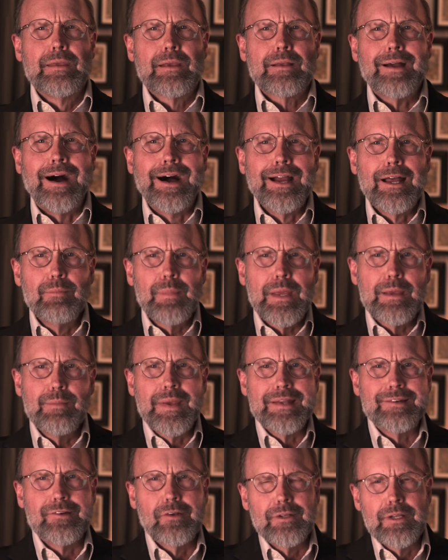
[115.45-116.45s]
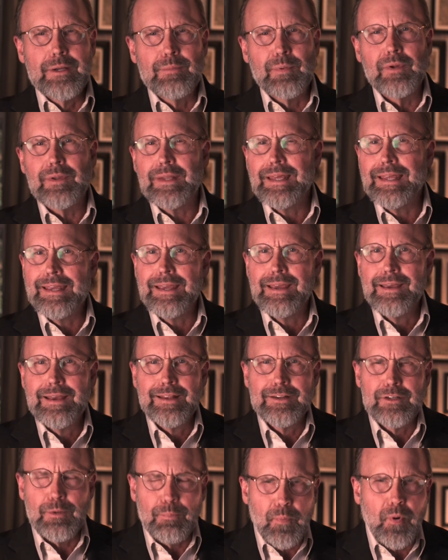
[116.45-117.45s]
Kyle may be deliberately
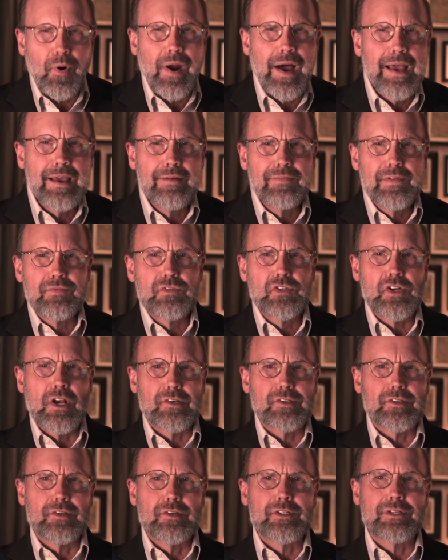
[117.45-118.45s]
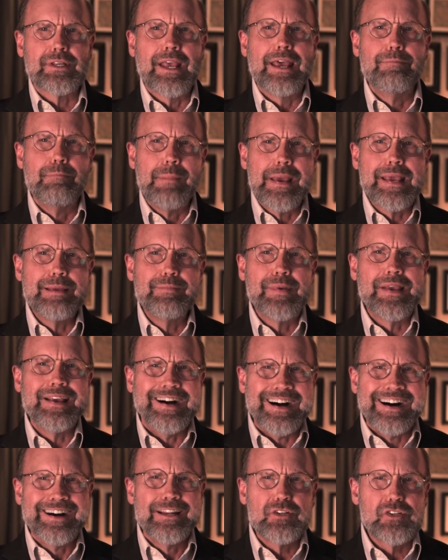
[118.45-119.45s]
deprived of justice and may be
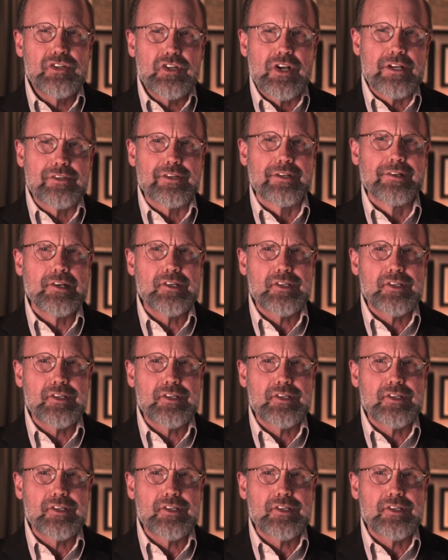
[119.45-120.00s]
unjustly